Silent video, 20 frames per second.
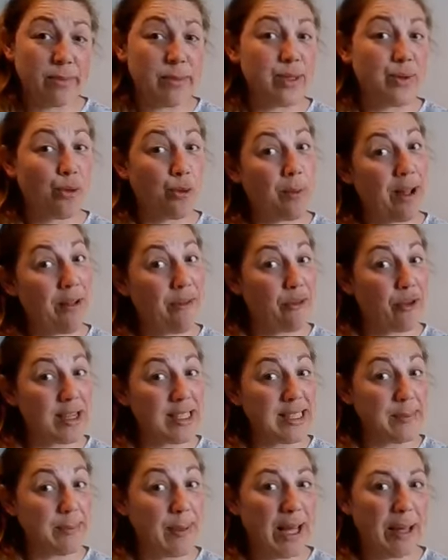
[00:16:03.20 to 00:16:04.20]
for my
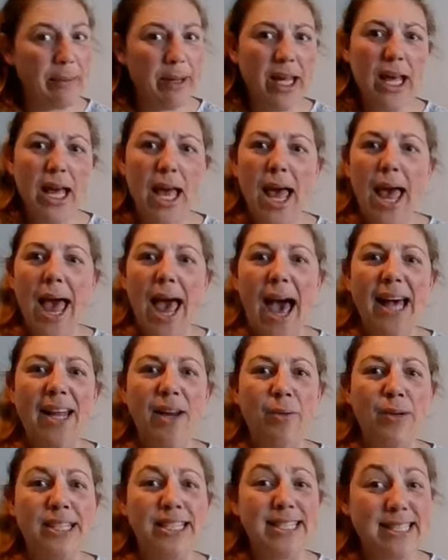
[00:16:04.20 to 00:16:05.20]
friend's baby and I
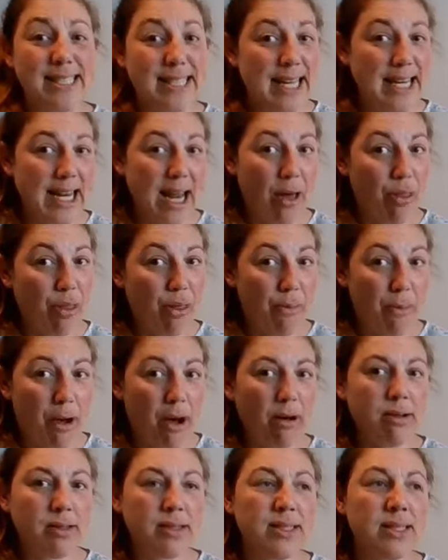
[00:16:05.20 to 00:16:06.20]
want to send out the
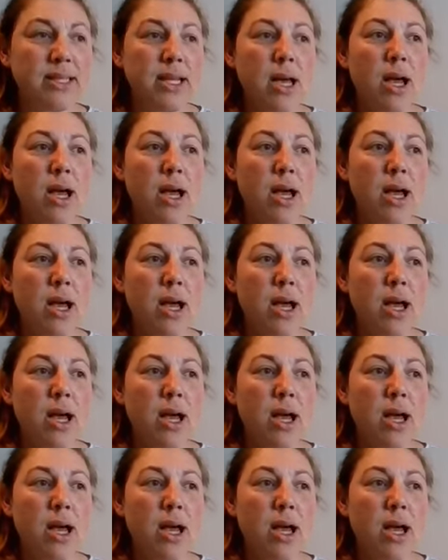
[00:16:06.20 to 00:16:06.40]
box.